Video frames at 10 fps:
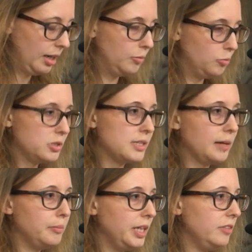And what does
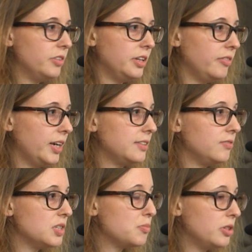that mean for the
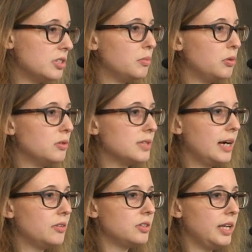effectiveness principles?
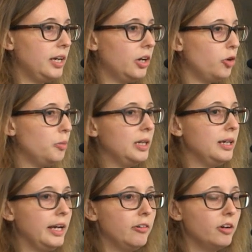How do they cope in
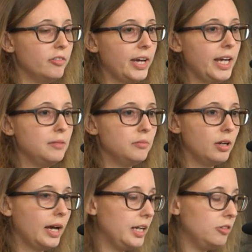an era of
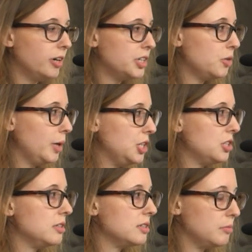aid
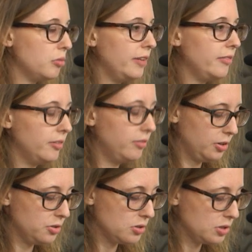graduations and private
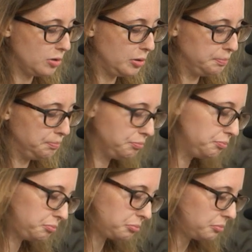flows and so on?
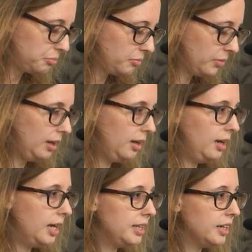
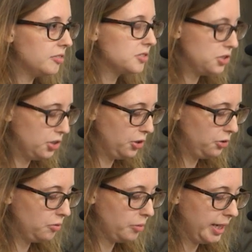In the
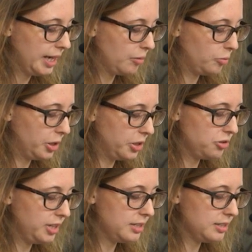afternoon, we were
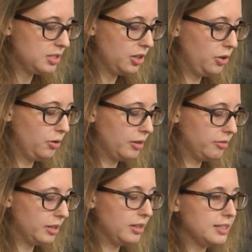treated to a
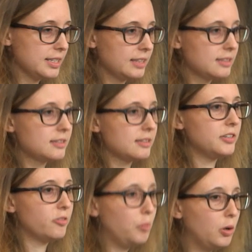rather nice
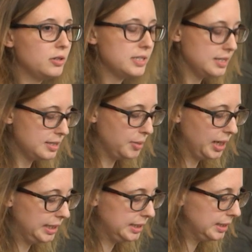exercise of a policy
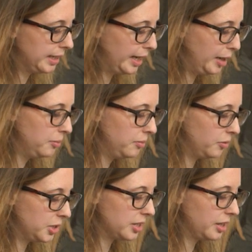simulation game,
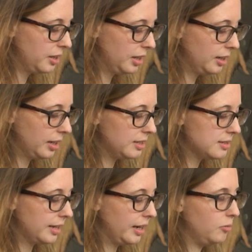which I think I can
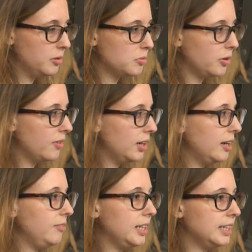say was one of the
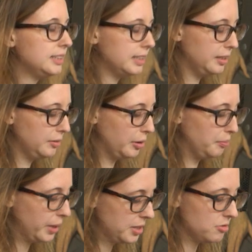liveliest
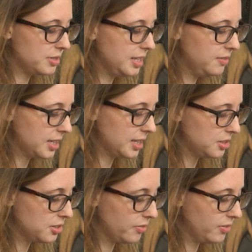and best received
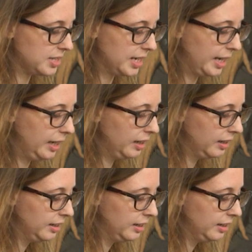sessions of the day.